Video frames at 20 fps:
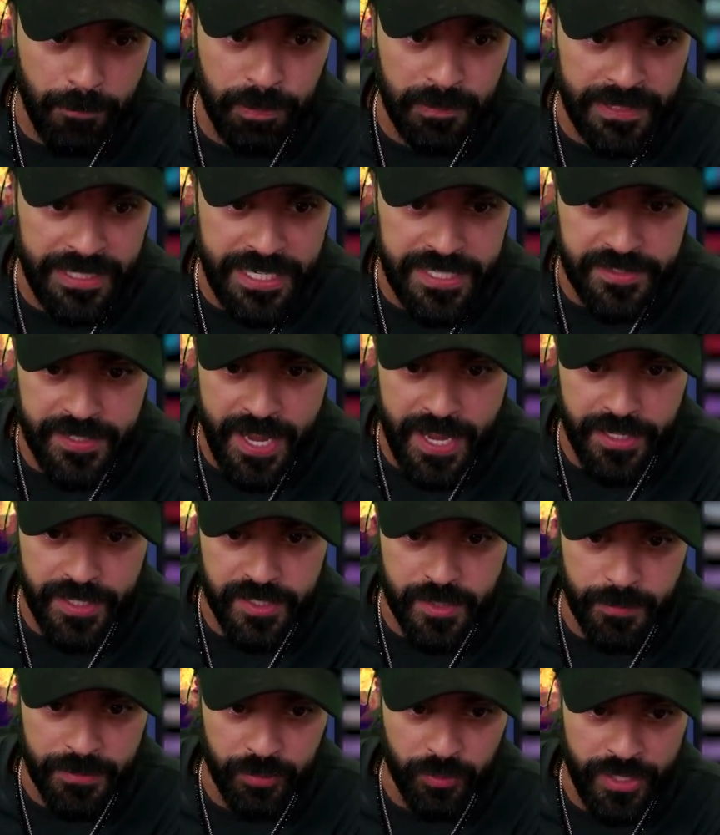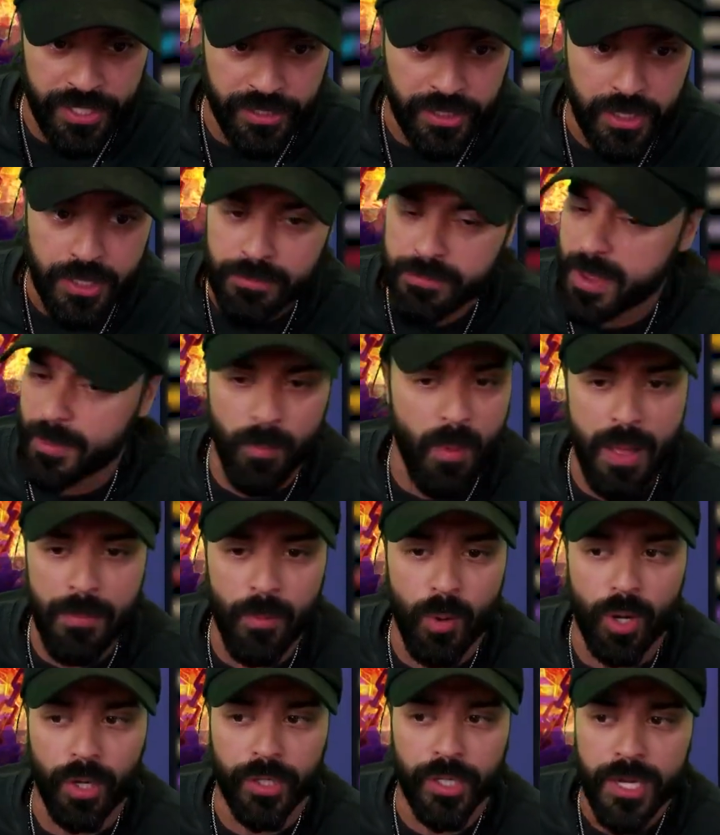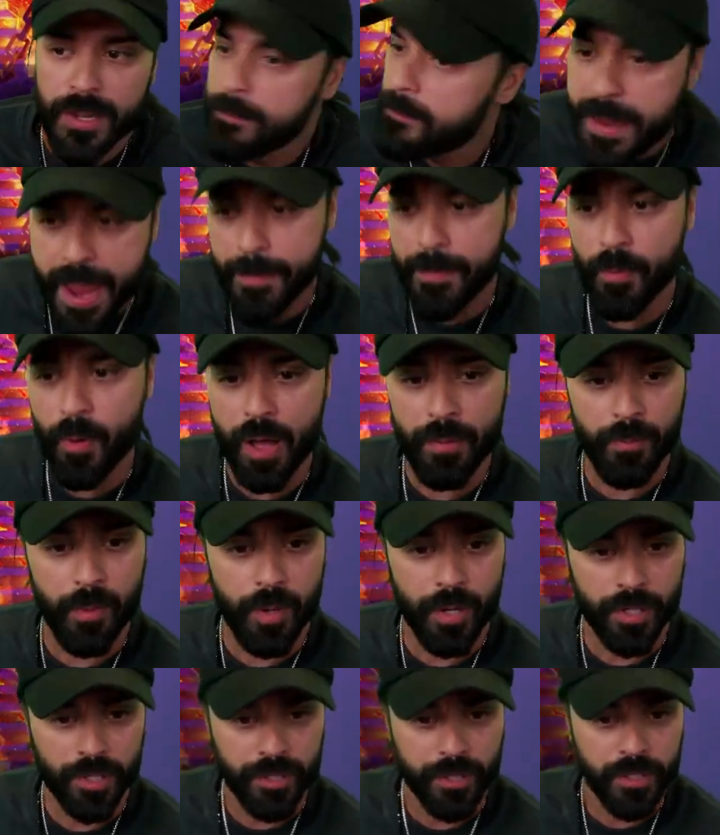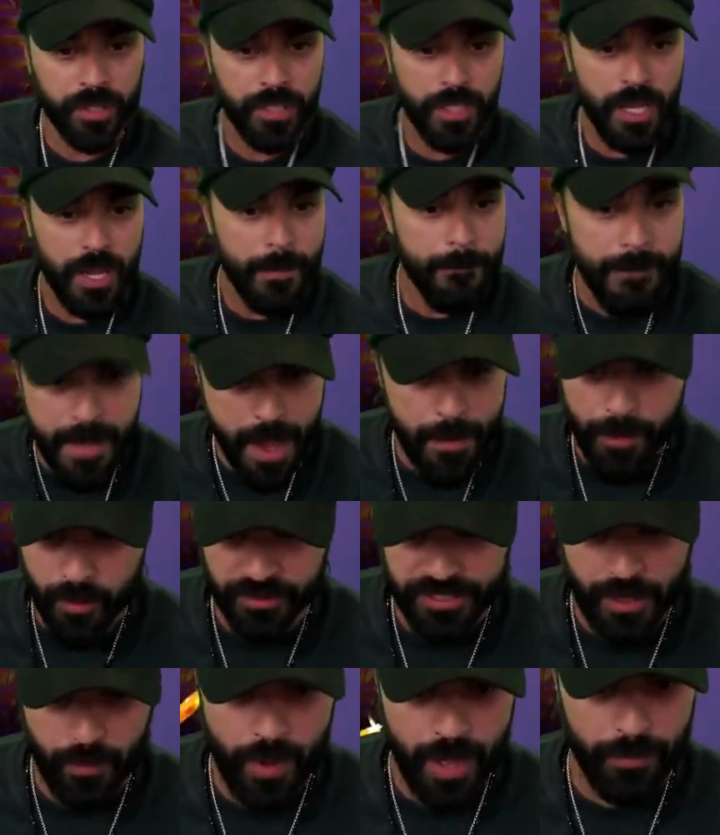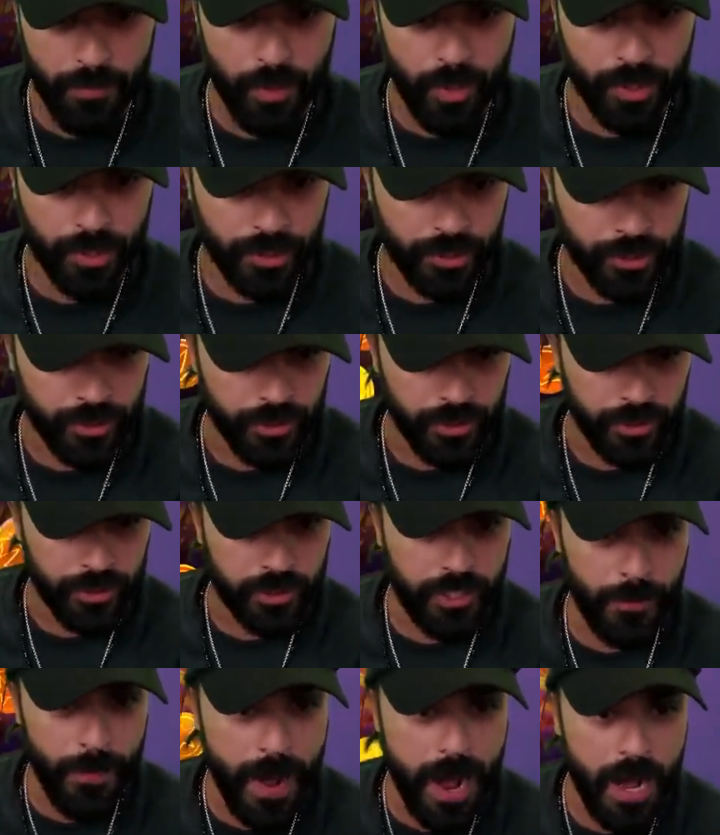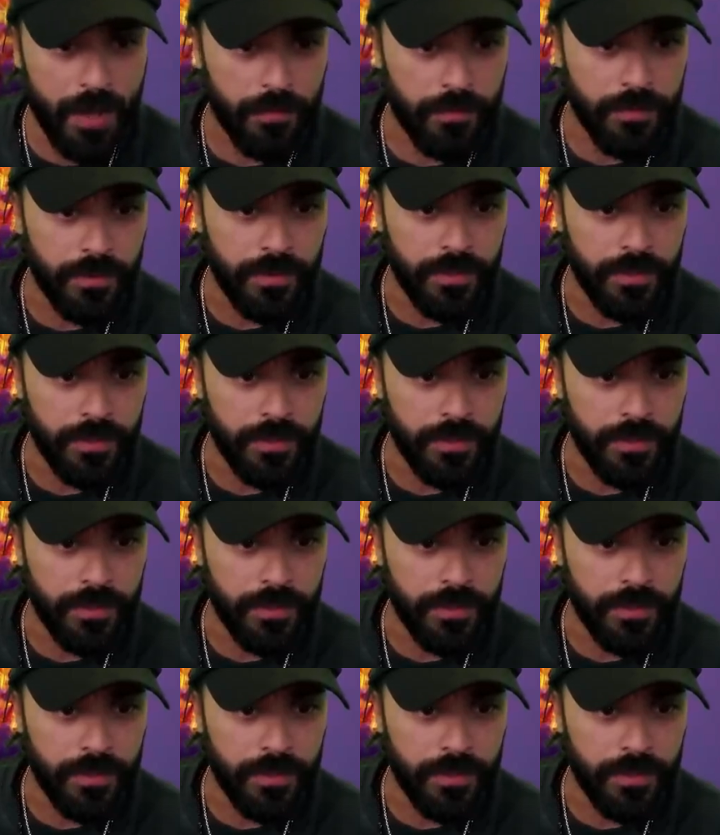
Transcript: Please, Hades in between. Maybe one more. Maybe we'll get one more. Come on.